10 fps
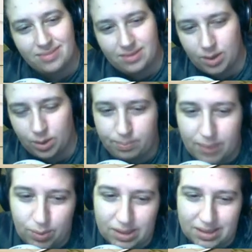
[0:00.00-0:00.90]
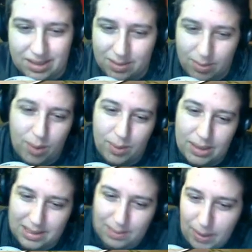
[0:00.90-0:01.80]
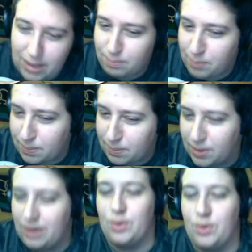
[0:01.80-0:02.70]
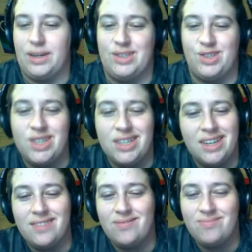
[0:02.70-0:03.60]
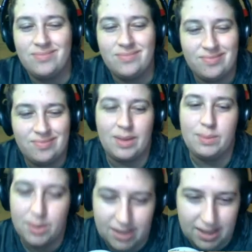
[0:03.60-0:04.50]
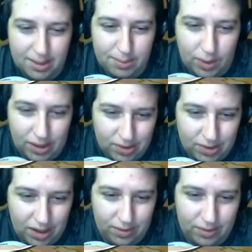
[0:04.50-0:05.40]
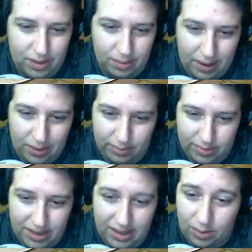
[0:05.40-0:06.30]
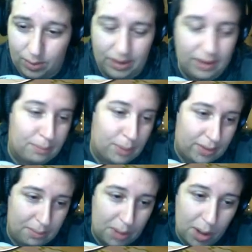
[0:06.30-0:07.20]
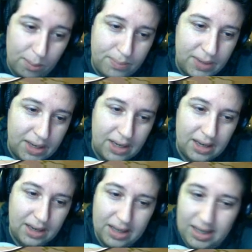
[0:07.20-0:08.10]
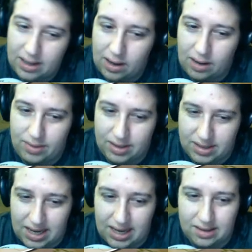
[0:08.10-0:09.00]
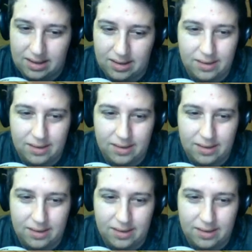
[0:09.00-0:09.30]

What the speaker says: There are big ones, small ones, pink, purple, and orange. Most of them you washed off in your bathroom sink when you brought them home, cleaning off the sand.